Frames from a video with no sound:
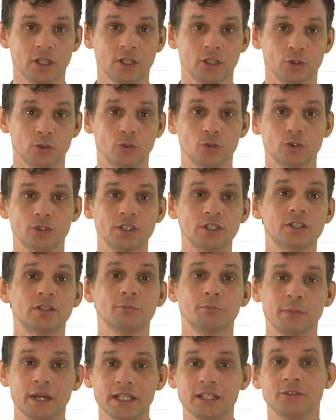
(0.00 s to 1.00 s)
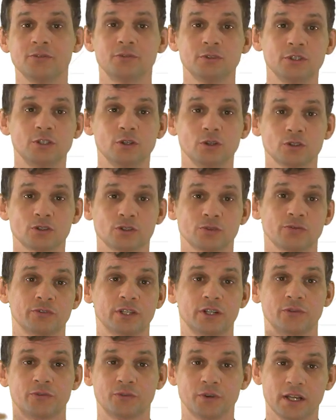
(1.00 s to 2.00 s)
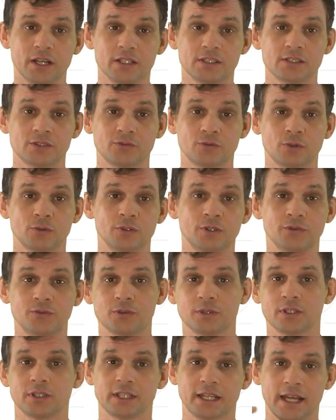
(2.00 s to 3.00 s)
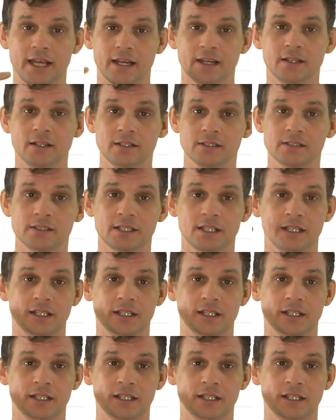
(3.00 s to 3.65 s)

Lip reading: you would need many videos of their face from different angles